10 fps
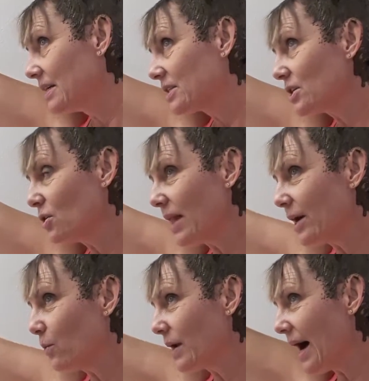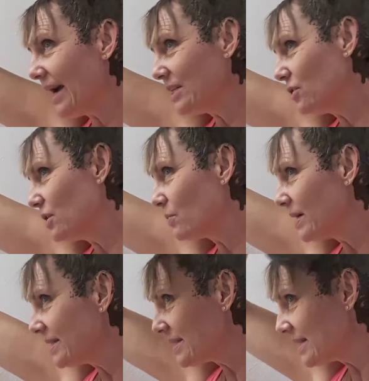So like what I do to
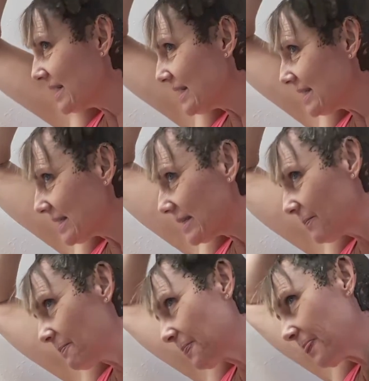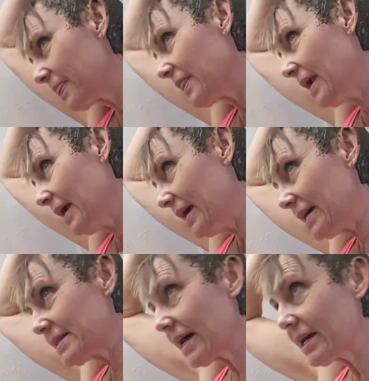rinse this
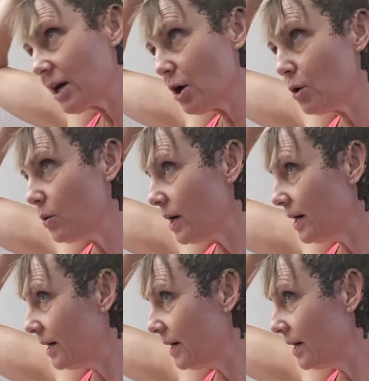is I go